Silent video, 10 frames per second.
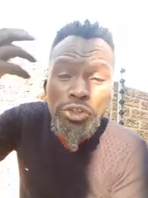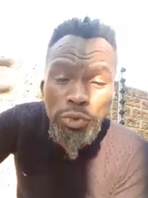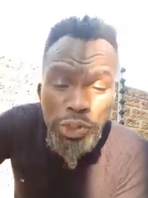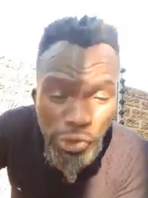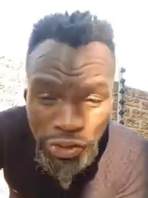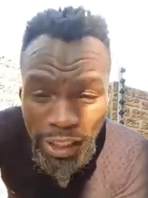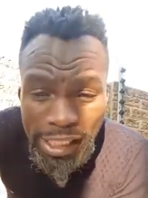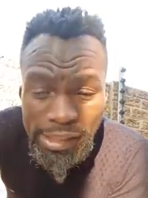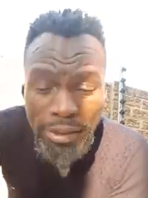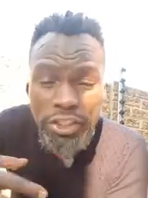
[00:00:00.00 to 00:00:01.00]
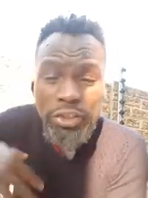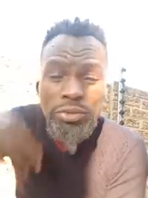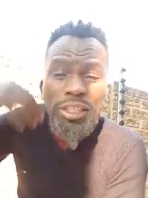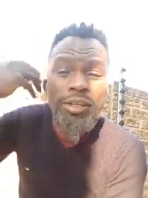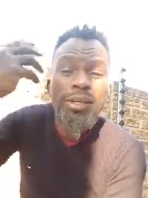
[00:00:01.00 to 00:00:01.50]
socialize our
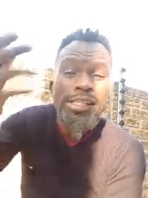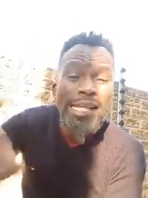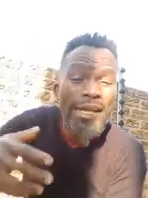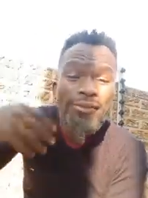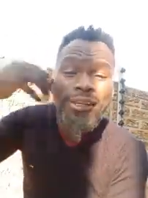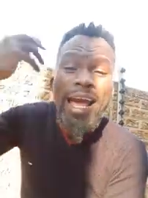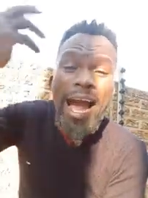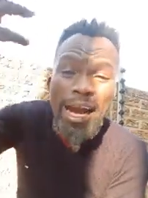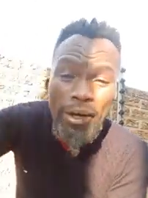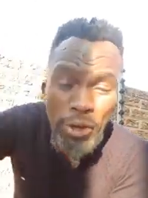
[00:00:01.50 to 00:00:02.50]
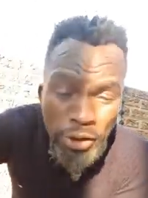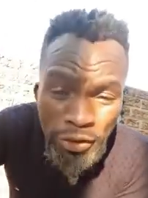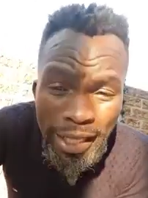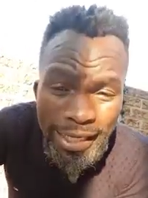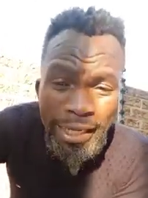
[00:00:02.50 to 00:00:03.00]
children or ourselves according to
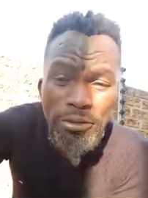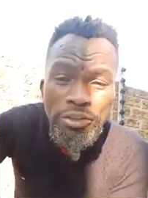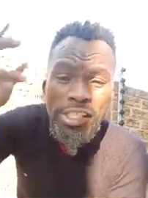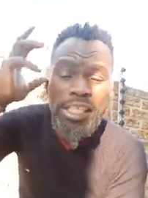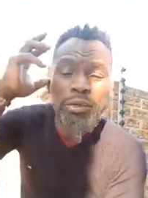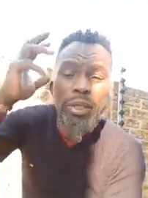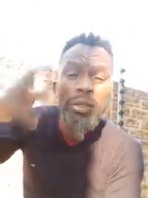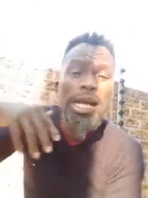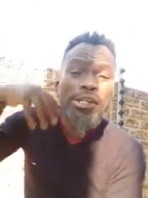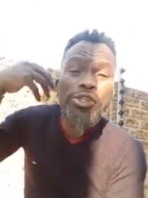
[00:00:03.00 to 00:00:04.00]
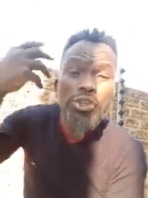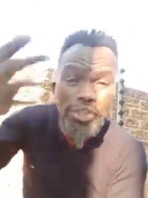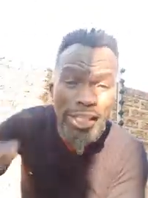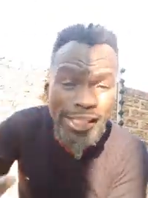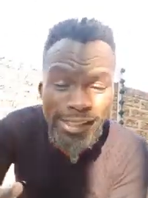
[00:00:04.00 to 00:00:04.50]
their cultures, and when we are
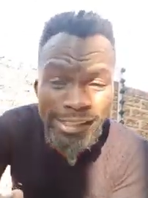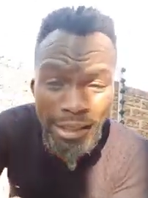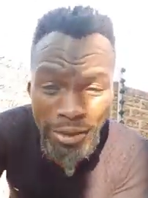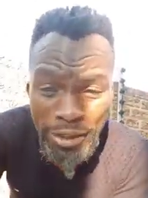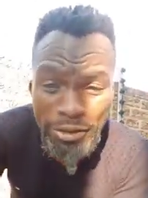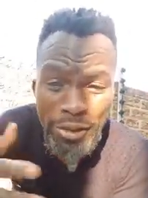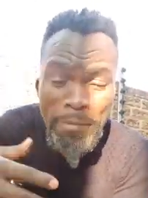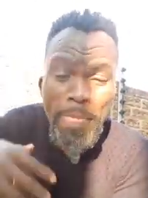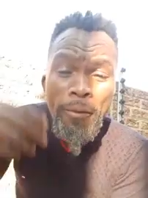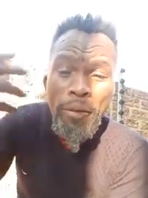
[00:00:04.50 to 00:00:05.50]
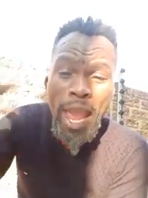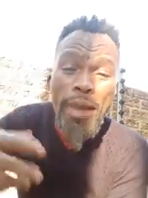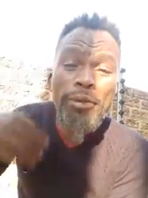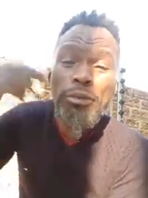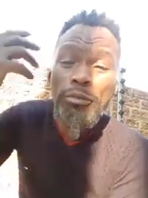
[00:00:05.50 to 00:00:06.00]
socialized in that culture, we are
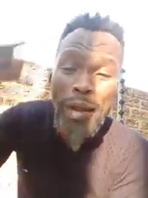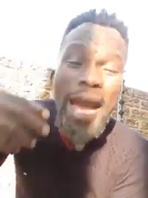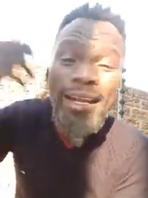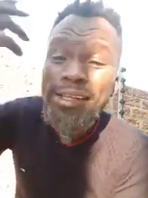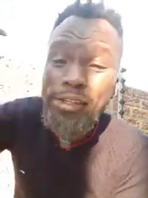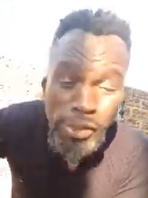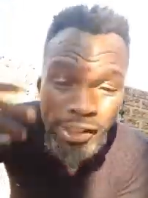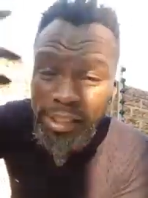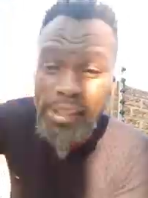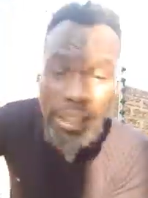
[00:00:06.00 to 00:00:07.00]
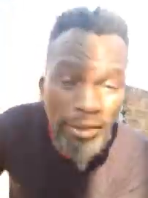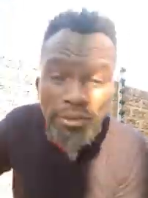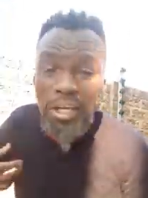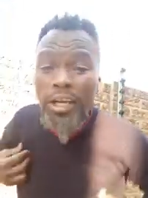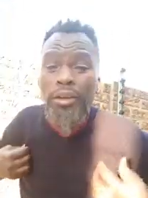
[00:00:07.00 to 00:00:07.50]
able to buy resources in that
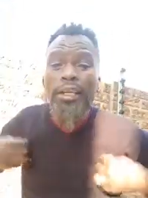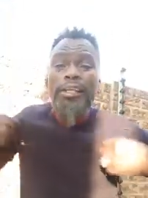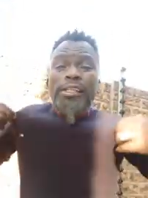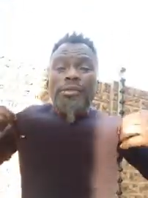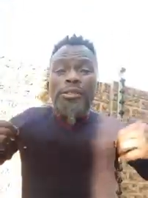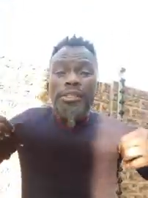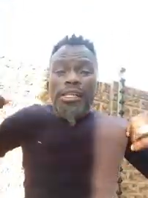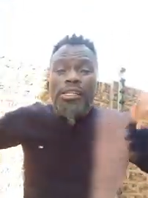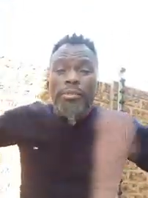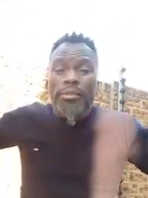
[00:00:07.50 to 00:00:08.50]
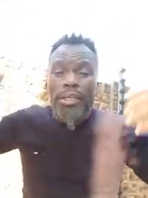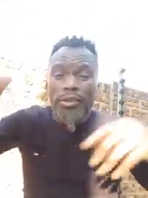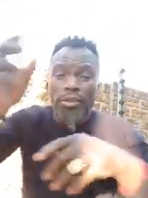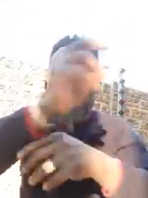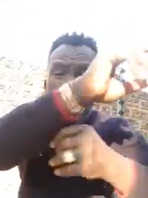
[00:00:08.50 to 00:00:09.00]
culture. Look at us, we dress up like
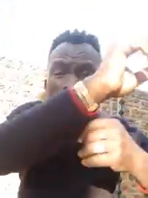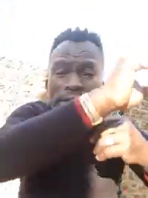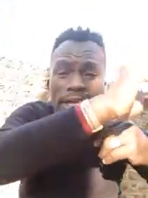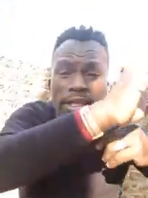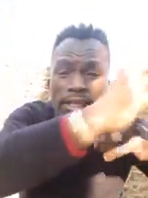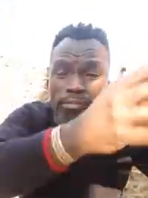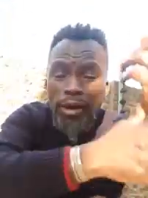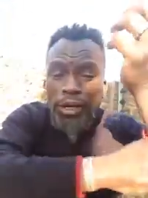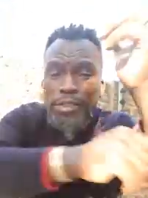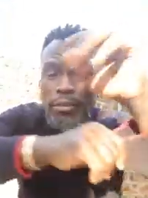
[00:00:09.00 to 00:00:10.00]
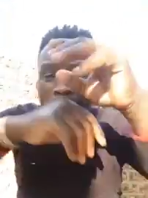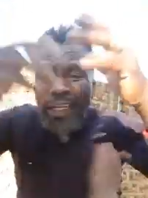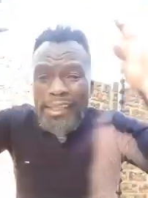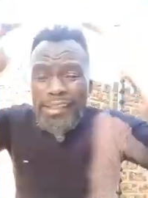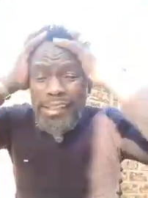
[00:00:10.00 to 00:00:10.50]
Europeans, we want some
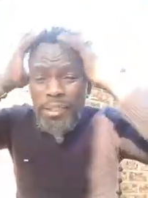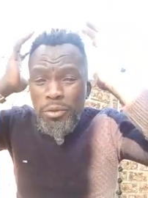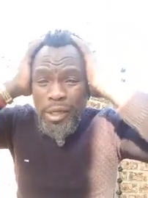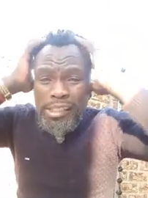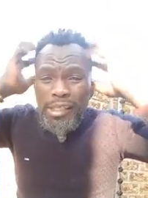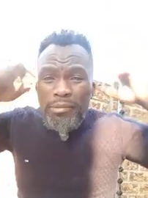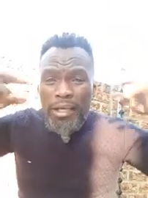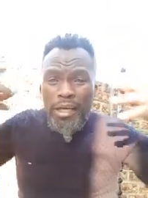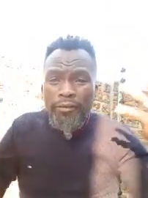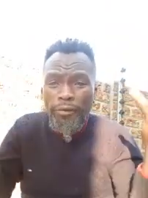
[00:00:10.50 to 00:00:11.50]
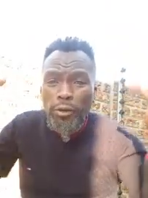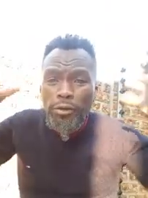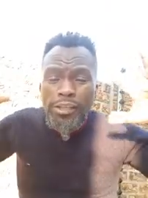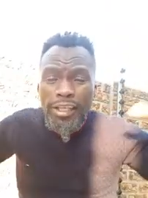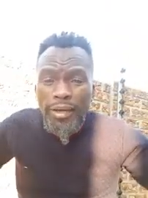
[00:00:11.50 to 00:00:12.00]
rings and we want some
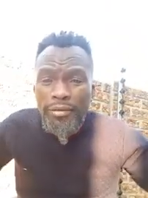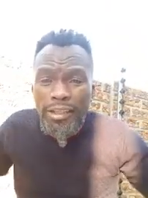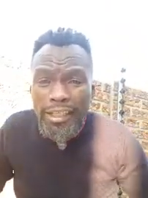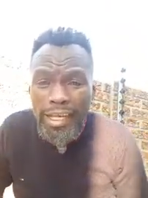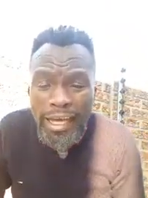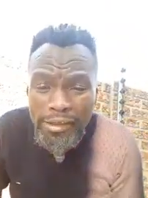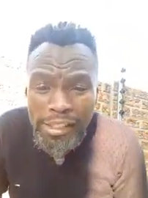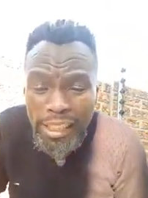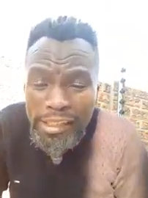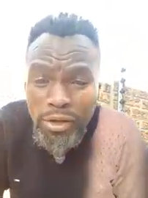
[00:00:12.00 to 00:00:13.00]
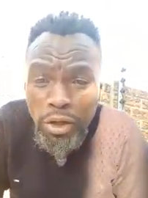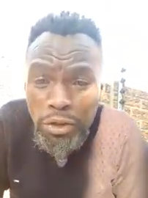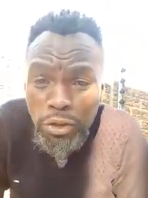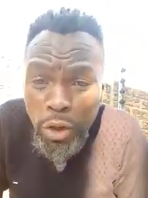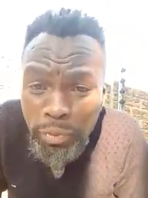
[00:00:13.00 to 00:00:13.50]
phones and everything else. That is all
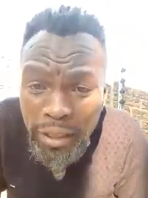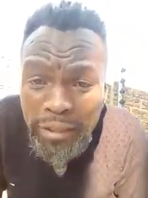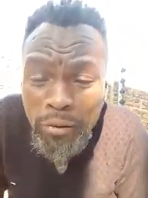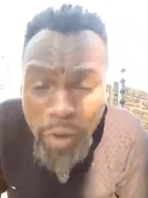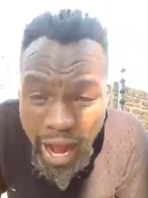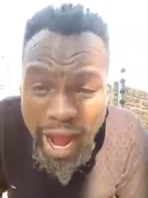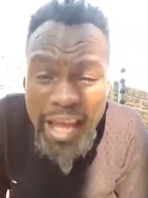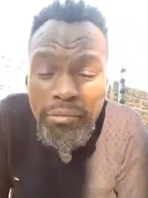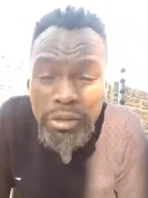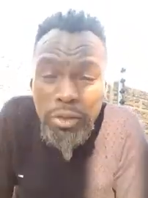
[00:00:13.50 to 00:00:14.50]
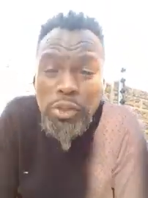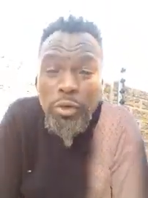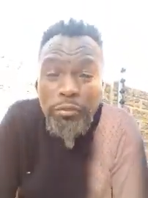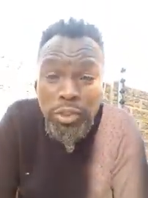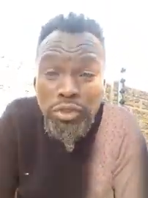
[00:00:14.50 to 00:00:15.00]
European. Why? Because
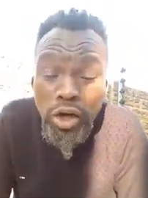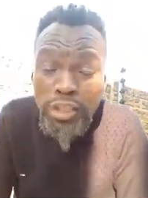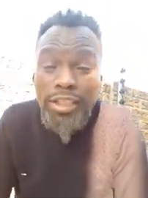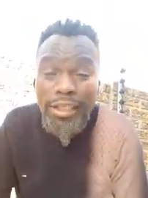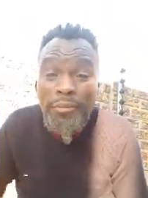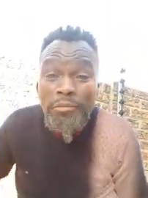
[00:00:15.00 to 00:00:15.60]
we've been taught that